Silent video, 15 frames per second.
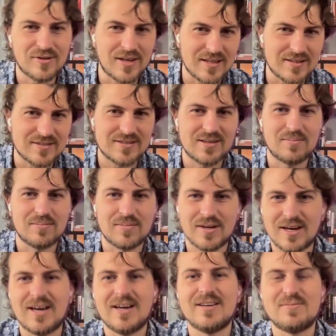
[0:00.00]
get some
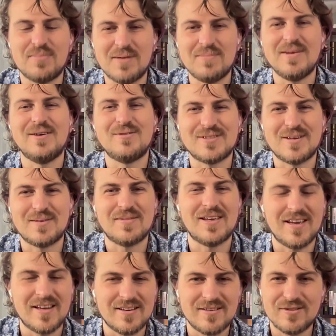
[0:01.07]
client maybe or
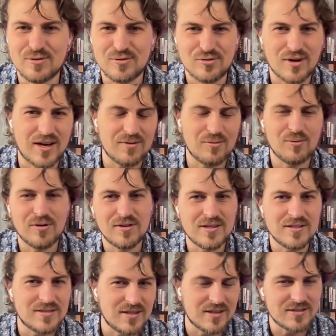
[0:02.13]
something. And you try all of
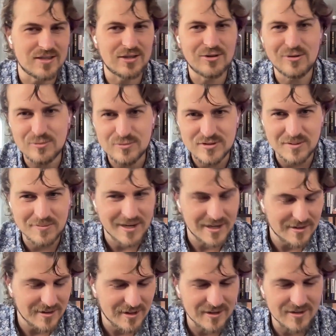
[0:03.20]
these things and you lose some
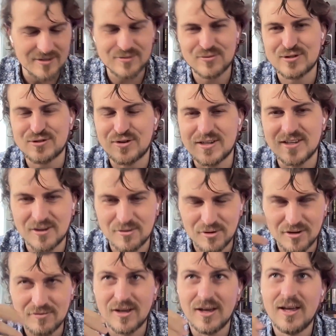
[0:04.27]
money there and it's frustrating and
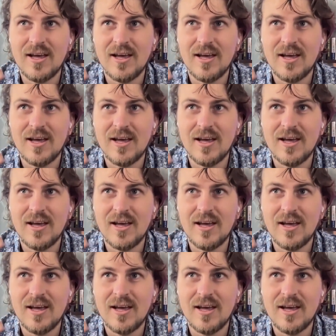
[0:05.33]
whatever.